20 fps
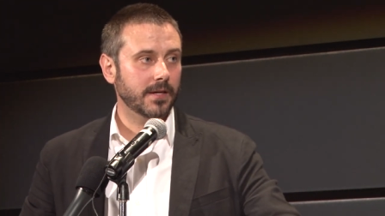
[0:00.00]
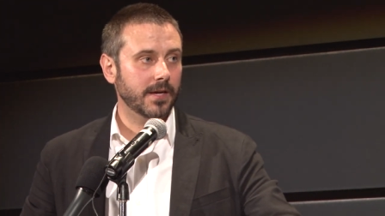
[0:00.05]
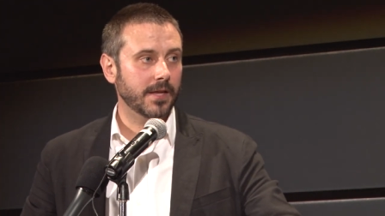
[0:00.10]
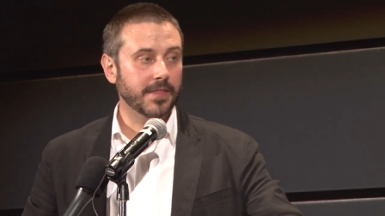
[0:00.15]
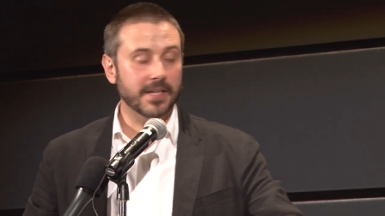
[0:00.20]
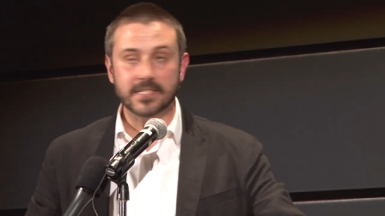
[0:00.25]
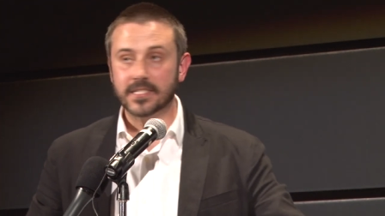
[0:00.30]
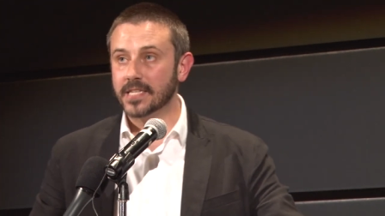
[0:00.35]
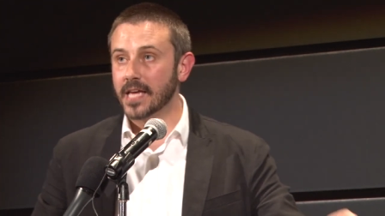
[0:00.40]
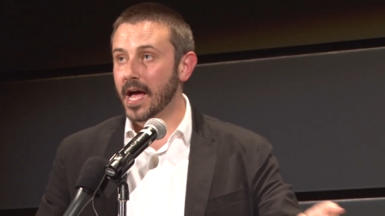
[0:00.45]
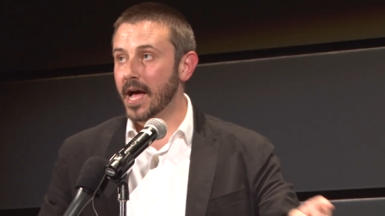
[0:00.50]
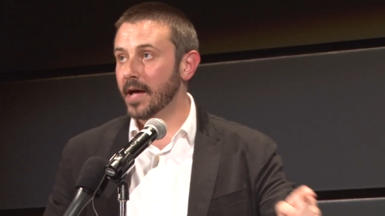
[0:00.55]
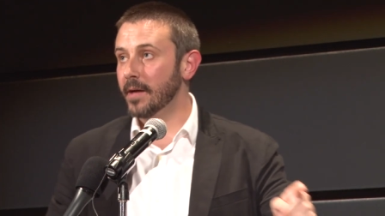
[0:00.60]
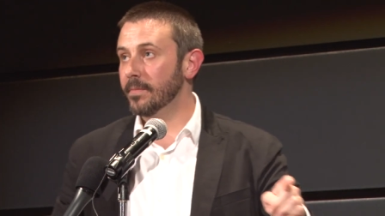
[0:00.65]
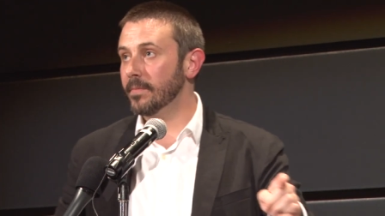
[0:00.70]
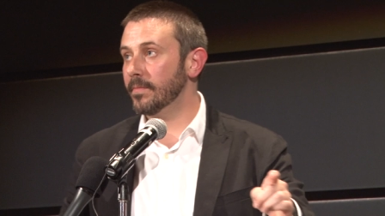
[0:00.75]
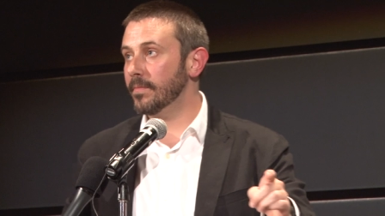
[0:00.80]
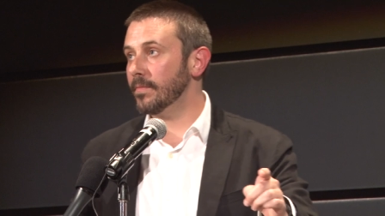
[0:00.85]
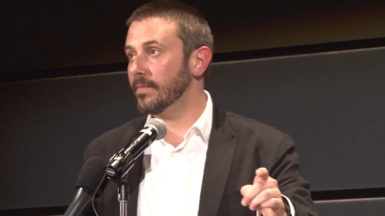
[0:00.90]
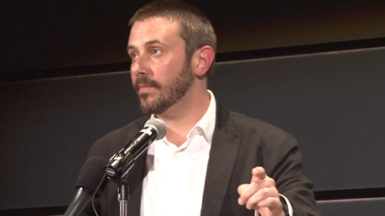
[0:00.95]
And this
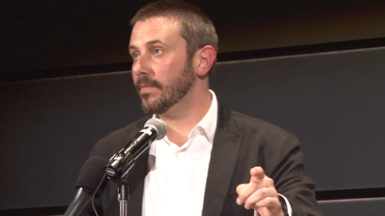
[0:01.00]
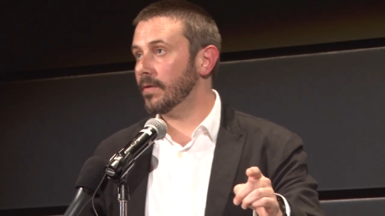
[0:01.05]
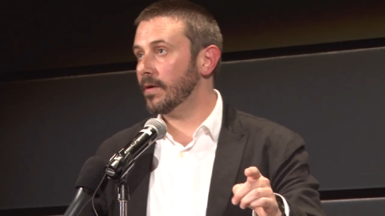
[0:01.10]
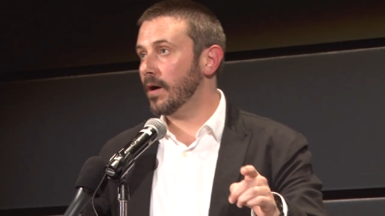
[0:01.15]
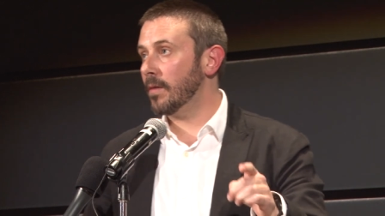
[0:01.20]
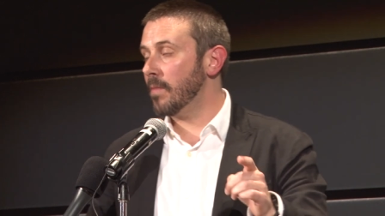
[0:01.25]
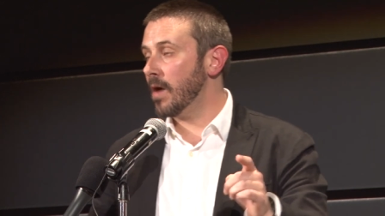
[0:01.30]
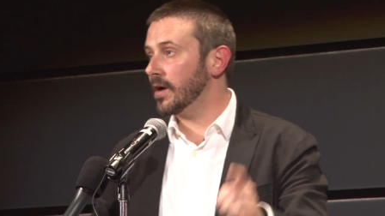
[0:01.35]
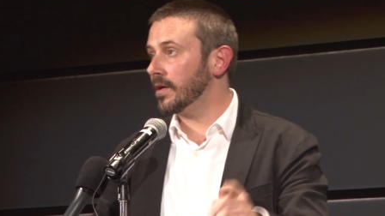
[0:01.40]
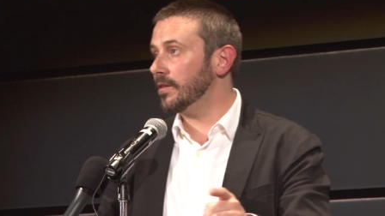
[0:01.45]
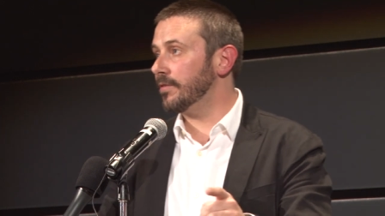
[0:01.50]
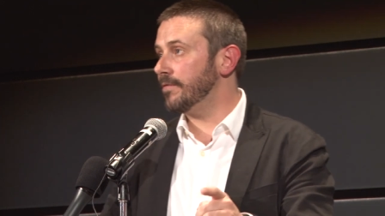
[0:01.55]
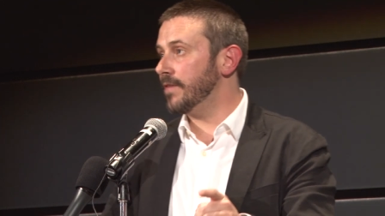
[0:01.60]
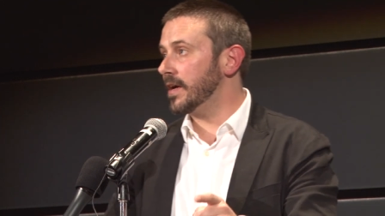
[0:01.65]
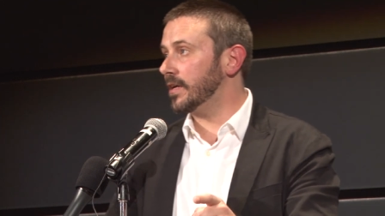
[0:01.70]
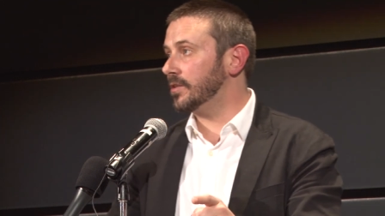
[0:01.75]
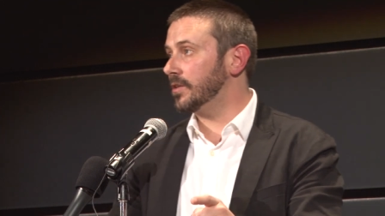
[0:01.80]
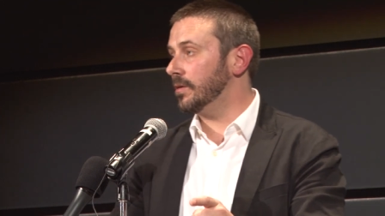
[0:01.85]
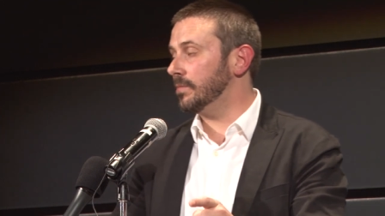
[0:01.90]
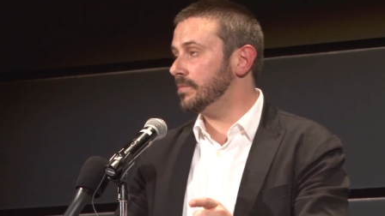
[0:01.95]
time, among the
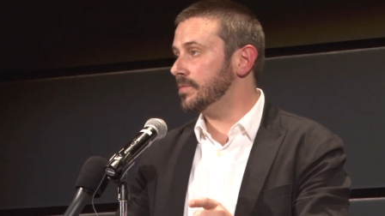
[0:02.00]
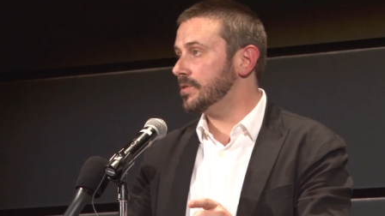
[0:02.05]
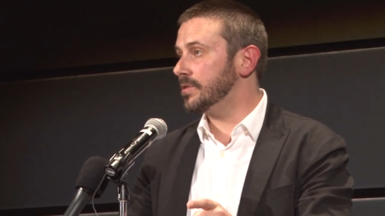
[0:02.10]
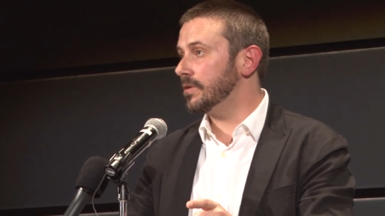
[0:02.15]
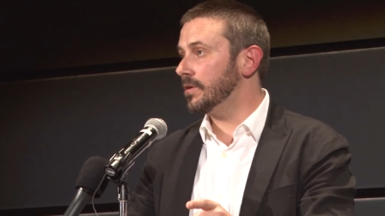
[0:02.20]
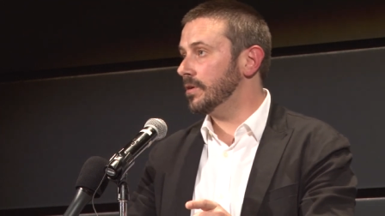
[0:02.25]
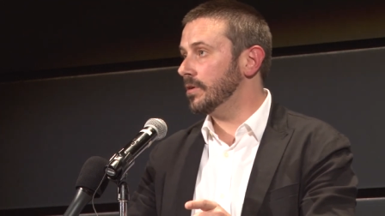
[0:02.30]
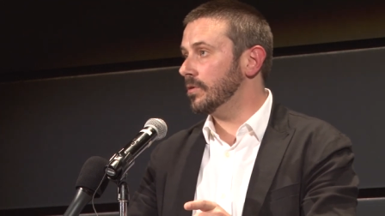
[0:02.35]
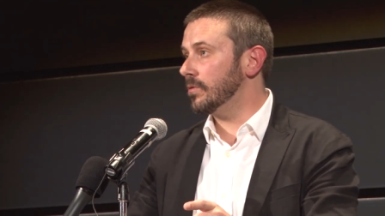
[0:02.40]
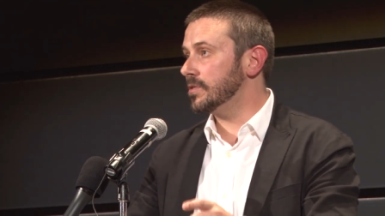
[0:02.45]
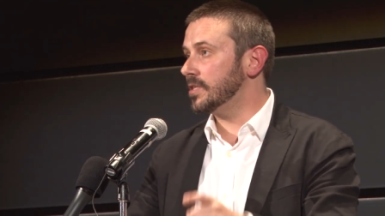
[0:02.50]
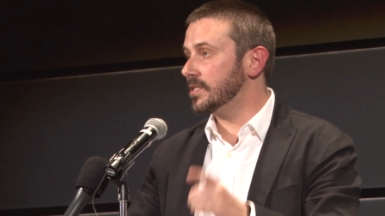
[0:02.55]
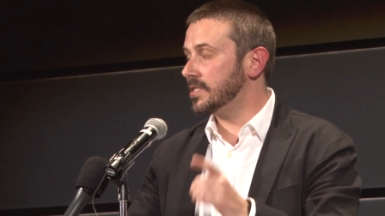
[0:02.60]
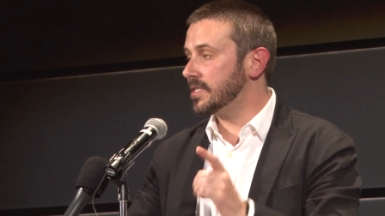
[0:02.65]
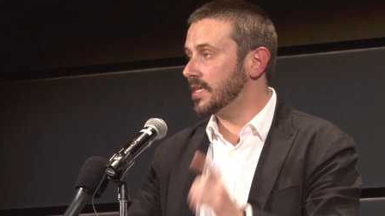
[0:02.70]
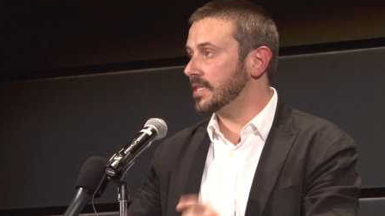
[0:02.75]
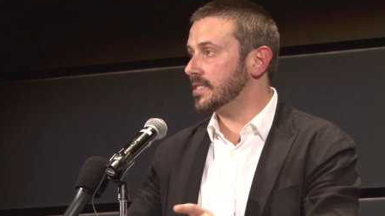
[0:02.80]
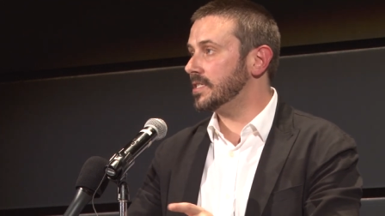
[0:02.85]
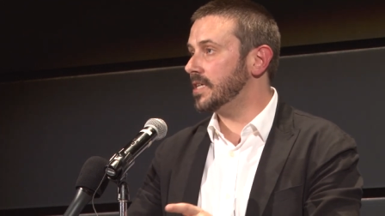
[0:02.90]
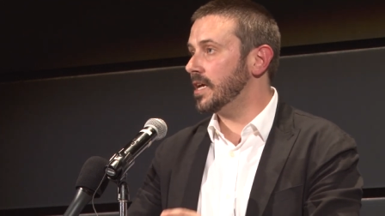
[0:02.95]
victims was
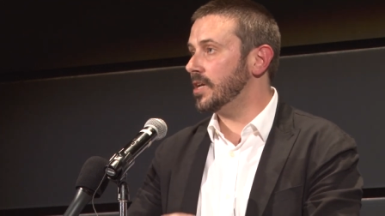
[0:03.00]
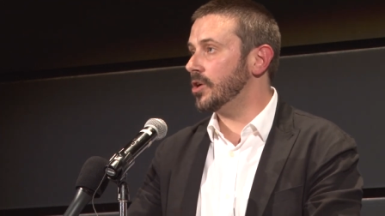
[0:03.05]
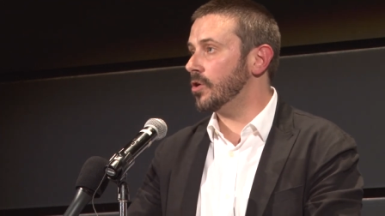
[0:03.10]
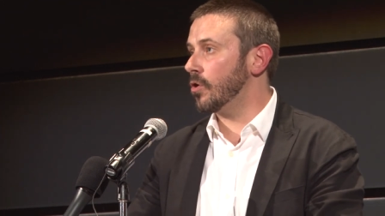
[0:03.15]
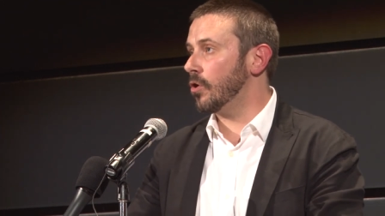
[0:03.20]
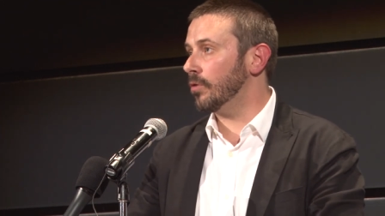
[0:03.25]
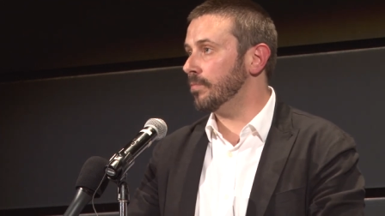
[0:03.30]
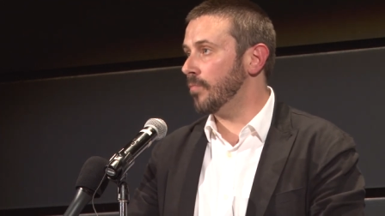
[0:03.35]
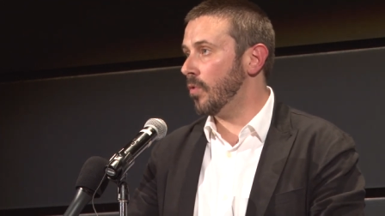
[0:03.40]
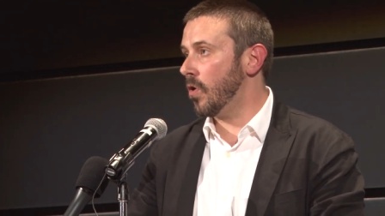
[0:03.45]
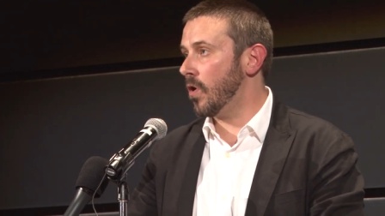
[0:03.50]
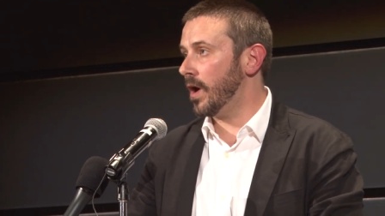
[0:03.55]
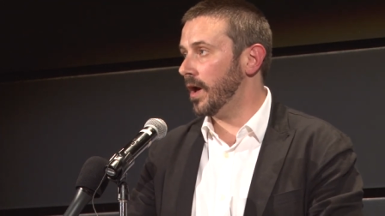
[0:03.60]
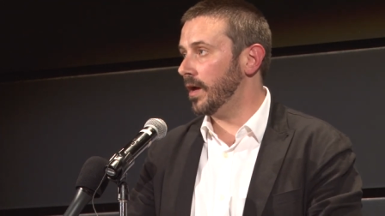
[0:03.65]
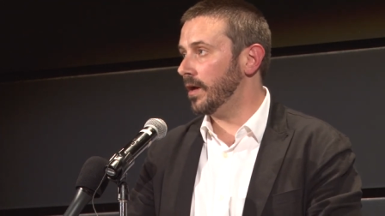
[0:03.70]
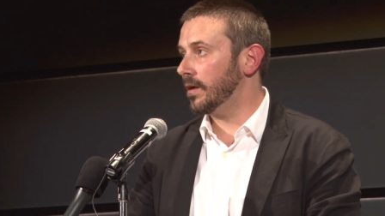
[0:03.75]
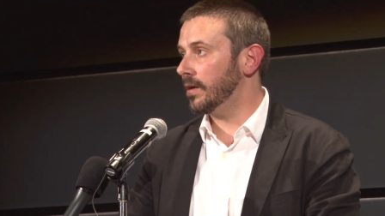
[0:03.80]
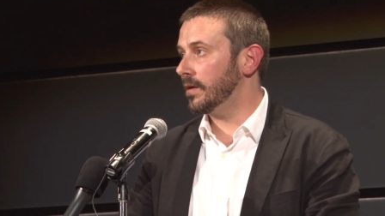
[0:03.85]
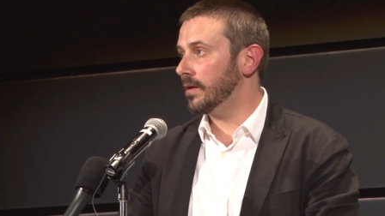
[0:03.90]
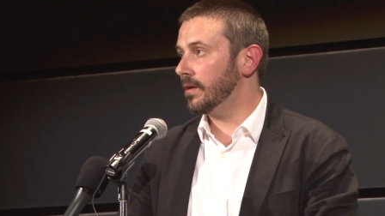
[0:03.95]
a 16-year-old
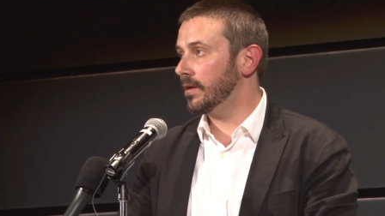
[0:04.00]
boy